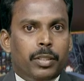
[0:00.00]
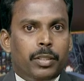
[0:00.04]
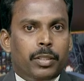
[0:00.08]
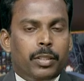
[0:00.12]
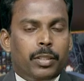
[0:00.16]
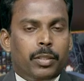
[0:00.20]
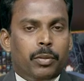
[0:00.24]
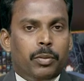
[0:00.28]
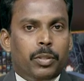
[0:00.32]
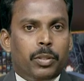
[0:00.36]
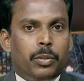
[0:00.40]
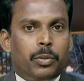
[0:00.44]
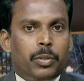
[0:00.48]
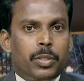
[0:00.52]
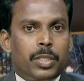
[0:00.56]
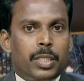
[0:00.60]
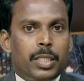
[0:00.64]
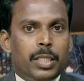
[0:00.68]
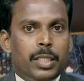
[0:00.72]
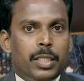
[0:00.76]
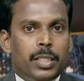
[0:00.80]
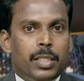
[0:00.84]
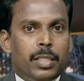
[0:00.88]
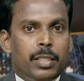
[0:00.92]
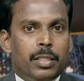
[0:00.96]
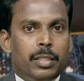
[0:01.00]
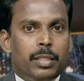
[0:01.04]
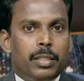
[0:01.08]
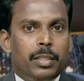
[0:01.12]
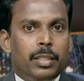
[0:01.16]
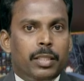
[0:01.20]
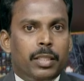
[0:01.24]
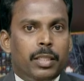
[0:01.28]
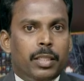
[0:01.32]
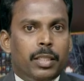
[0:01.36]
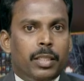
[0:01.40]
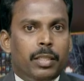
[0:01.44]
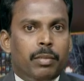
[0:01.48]
So, now the question is
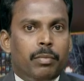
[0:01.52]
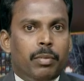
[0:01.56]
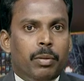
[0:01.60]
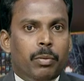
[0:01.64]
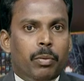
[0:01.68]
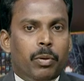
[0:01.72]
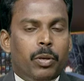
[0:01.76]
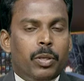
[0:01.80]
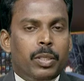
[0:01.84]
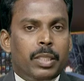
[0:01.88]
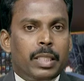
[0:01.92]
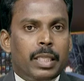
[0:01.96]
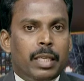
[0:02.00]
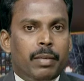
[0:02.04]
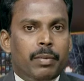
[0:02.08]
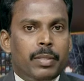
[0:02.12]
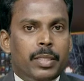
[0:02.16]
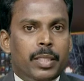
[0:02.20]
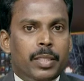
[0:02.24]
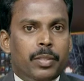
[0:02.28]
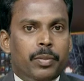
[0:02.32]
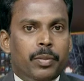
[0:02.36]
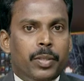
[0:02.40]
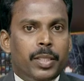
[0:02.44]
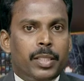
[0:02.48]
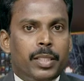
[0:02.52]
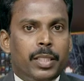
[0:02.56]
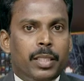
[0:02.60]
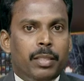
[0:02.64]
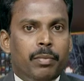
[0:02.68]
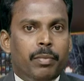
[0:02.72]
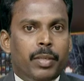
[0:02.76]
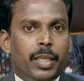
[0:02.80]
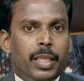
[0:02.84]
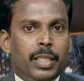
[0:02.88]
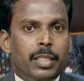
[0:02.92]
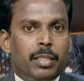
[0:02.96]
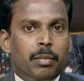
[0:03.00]
we want to have a
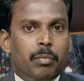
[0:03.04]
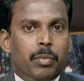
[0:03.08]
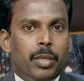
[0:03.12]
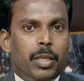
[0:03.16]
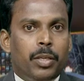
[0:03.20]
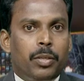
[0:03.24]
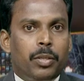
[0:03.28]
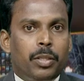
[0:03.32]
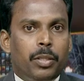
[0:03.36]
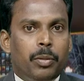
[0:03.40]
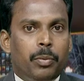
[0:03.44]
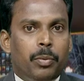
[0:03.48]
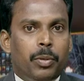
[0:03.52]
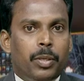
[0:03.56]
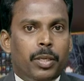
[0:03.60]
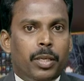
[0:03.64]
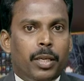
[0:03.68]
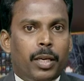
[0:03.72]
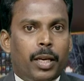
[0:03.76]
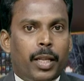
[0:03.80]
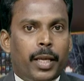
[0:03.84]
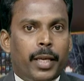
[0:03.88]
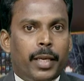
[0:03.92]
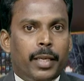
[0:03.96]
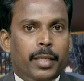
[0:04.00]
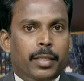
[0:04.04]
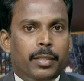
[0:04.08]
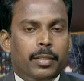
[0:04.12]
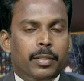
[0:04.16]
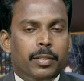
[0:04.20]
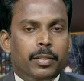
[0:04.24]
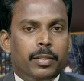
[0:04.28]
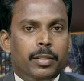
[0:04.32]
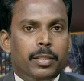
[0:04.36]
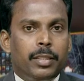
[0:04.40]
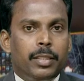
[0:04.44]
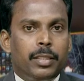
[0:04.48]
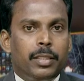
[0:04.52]
situation very similar to the one like
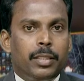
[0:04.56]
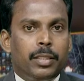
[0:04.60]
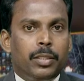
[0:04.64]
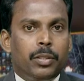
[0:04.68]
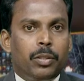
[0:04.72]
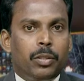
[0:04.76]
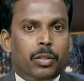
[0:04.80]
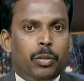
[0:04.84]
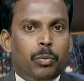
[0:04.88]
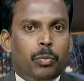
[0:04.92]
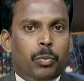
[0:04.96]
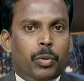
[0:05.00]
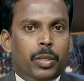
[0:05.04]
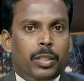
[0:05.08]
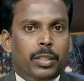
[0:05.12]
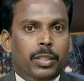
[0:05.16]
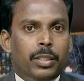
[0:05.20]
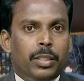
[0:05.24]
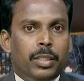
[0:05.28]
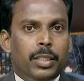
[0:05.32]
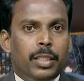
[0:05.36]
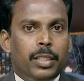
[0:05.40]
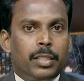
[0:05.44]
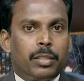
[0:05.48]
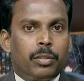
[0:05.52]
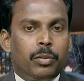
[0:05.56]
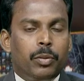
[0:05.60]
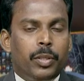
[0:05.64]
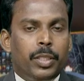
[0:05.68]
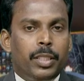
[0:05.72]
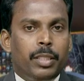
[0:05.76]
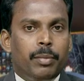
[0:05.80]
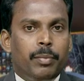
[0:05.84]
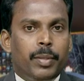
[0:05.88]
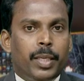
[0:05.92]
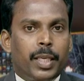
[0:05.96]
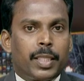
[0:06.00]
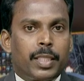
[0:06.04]
0 1 is
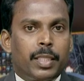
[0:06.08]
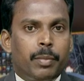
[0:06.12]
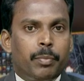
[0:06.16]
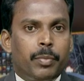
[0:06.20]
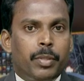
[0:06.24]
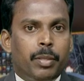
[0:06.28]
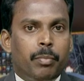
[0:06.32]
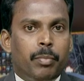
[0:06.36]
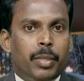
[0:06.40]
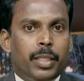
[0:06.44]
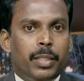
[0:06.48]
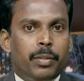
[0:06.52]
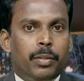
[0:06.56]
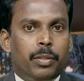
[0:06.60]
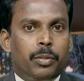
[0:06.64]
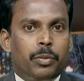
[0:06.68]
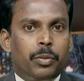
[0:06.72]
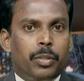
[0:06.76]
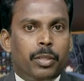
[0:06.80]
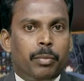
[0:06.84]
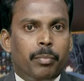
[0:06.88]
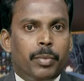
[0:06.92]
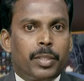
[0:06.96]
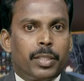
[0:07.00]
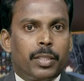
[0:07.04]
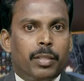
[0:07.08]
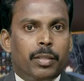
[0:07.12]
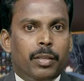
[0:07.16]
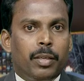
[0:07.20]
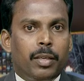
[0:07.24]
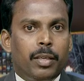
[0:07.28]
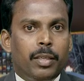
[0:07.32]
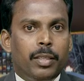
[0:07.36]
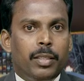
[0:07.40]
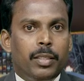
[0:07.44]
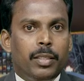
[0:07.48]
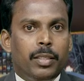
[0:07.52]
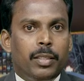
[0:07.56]
going to be accepted by your Turing machine
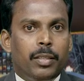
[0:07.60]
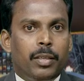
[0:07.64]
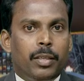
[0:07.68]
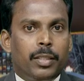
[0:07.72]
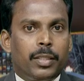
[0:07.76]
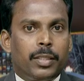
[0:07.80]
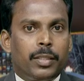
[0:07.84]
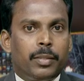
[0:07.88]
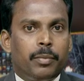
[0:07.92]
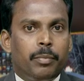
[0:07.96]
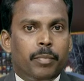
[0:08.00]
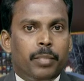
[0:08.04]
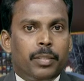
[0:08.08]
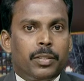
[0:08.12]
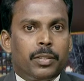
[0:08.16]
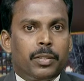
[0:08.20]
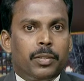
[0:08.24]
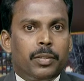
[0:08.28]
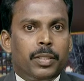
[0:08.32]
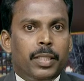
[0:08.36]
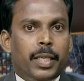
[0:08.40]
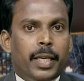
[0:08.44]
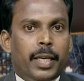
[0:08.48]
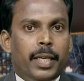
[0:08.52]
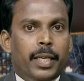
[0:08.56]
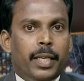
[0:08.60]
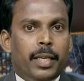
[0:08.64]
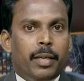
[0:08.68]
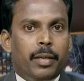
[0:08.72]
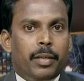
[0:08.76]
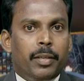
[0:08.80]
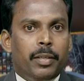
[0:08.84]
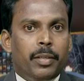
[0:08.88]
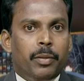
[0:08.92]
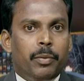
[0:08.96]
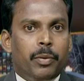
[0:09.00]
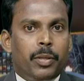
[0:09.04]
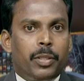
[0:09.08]
or not. So, the
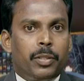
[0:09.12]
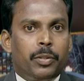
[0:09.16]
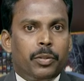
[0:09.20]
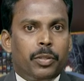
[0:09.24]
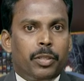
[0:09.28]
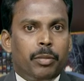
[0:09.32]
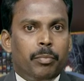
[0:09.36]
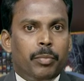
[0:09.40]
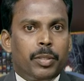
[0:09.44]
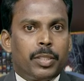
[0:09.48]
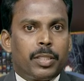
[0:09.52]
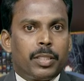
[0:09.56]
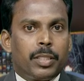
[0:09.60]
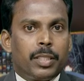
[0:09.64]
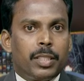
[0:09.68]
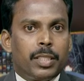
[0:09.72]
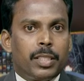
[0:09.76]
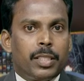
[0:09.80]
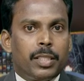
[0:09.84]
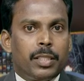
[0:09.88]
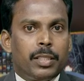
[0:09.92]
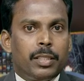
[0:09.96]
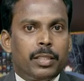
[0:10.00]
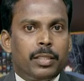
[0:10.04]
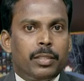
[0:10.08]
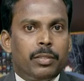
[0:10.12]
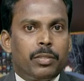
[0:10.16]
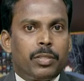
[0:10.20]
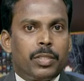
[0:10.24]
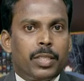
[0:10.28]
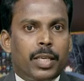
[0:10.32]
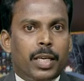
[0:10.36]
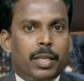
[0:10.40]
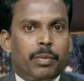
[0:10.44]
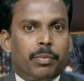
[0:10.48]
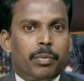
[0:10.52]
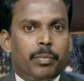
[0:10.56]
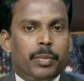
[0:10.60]
idea in your Turing machine is
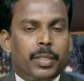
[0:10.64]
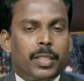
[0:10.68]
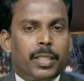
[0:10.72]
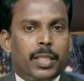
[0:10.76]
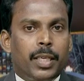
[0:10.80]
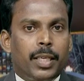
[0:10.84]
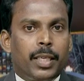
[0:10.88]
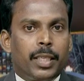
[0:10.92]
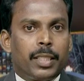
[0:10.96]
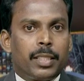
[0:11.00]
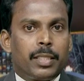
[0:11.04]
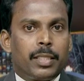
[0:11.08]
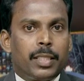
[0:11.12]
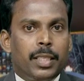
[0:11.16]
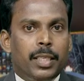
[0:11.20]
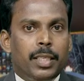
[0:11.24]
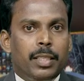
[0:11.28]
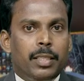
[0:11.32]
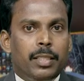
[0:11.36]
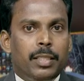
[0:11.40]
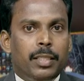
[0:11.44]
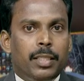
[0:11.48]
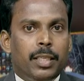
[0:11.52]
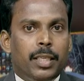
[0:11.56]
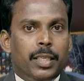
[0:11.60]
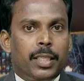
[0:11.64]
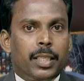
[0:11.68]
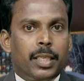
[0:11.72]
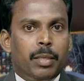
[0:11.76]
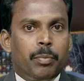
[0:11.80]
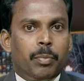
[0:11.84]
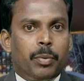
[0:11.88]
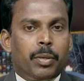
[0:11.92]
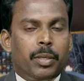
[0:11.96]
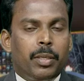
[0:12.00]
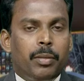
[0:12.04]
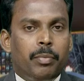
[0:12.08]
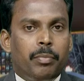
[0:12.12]
start from the starting state and
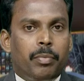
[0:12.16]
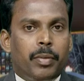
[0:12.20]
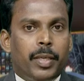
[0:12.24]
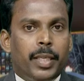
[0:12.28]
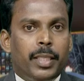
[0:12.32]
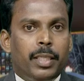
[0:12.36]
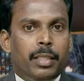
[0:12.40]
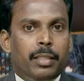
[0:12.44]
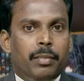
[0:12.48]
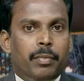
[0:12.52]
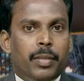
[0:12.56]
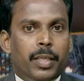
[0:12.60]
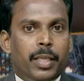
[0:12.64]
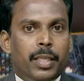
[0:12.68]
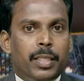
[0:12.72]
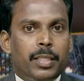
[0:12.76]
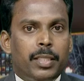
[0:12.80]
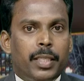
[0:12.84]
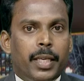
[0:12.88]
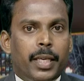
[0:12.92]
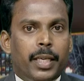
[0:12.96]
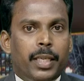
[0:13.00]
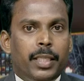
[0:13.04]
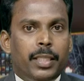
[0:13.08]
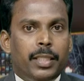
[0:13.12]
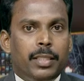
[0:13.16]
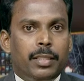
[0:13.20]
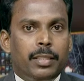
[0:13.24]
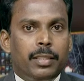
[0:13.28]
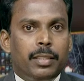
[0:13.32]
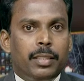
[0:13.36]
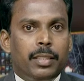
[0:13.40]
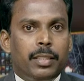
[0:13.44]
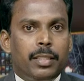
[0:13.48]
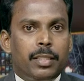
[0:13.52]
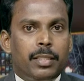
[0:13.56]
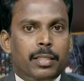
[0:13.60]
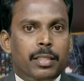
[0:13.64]
keep on finding the various IDs
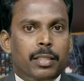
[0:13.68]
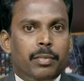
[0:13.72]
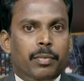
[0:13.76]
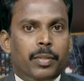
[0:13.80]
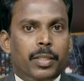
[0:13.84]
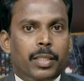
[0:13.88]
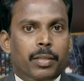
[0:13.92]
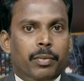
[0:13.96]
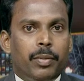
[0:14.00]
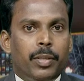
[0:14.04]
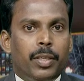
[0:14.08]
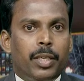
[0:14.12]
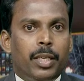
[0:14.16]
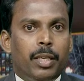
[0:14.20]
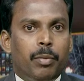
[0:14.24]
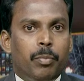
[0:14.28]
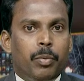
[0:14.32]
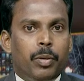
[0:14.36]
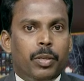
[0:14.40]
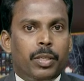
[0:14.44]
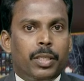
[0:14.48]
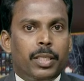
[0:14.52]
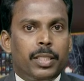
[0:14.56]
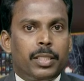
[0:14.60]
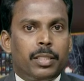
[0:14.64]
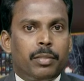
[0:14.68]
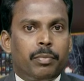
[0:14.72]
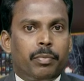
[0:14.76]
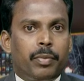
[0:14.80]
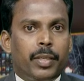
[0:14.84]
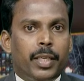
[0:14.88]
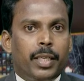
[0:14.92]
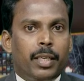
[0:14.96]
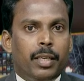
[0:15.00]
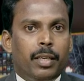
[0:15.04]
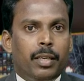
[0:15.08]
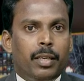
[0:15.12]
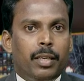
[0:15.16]
and see whether we are able to reach the
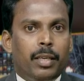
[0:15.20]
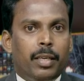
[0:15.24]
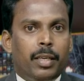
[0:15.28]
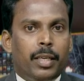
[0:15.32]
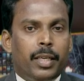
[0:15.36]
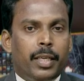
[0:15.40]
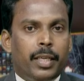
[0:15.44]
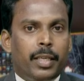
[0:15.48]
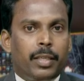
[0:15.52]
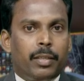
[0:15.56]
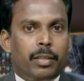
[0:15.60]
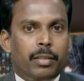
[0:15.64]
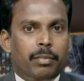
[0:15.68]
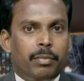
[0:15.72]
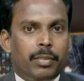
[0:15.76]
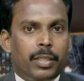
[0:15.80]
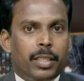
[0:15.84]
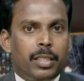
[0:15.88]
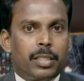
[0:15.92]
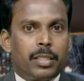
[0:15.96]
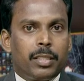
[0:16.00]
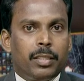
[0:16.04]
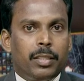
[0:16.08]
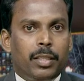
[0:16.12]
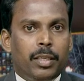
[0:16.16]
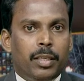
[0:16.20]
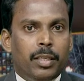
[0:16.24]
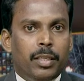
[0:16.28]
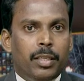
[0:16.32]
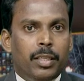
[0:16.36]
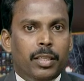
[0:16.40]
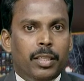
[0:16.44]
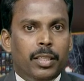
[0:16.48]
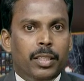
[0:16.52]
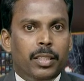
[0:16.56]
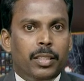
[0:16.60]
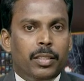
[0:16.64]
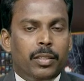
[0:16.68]
final configuration or
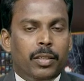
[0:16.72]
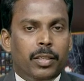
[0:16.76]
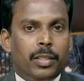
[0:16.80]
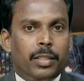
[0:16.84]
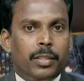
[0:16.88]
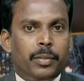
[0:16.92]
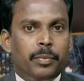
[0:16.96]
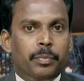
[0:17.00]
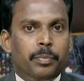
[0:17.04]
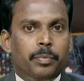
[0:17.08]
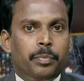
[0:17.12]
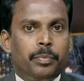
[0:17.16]
not.